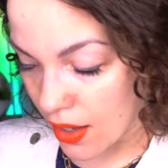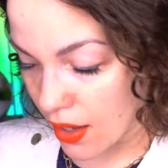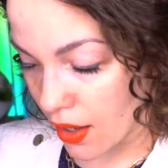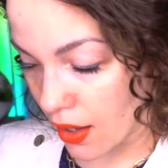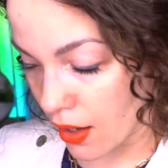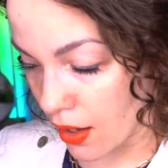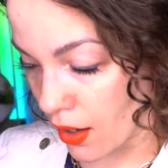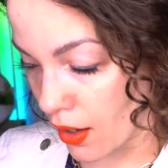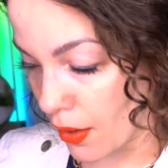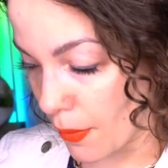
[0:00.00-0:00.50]

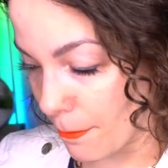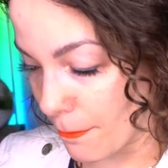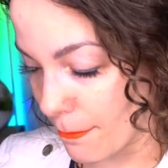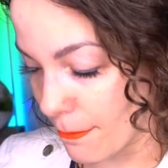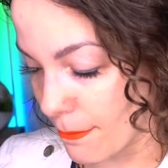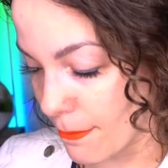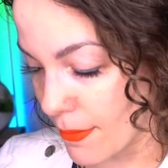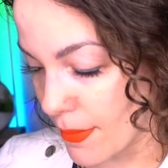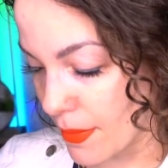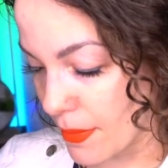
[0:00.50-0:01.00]
And
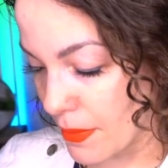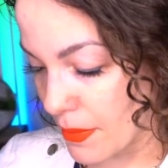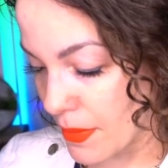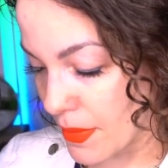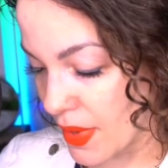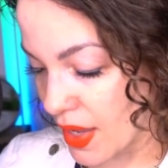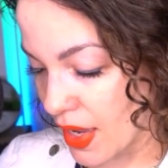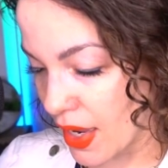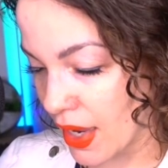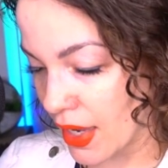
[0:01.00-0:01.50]

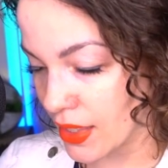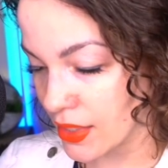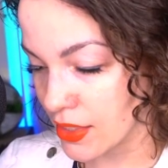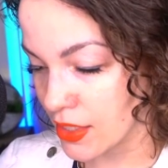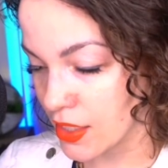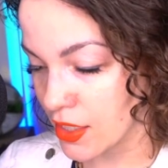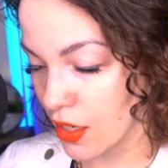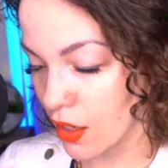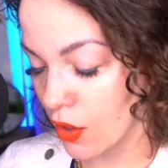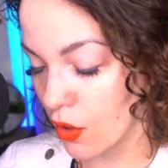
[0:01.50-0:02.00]

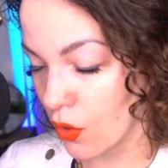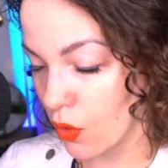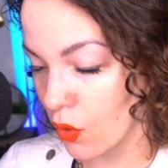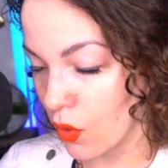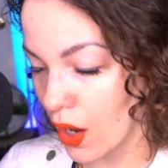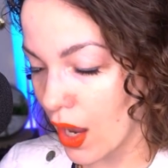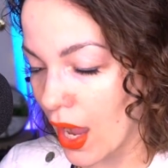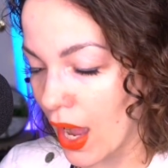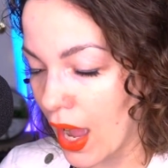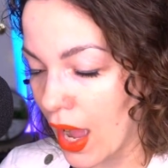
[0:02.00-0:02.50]

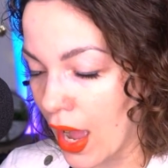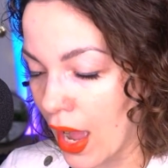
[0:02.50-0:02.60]
so